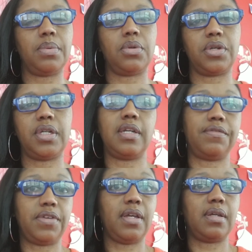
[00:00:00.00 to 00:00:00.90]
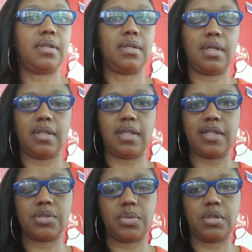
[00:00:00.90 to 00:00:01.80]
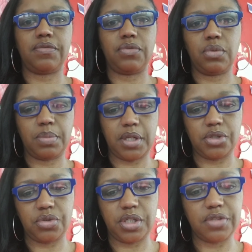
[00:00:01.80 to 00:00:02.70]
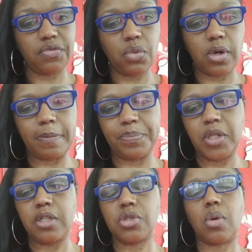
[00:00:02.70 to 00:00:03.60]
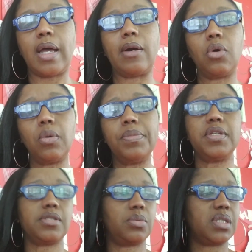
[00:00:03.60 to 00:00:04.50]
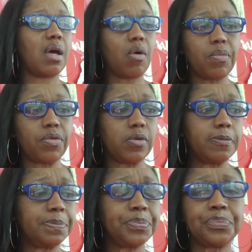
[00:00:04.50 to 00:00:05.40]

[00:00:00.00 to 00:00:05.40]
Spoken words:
are getting fed, and that's what the food pantry is for. So I hope this was helpful.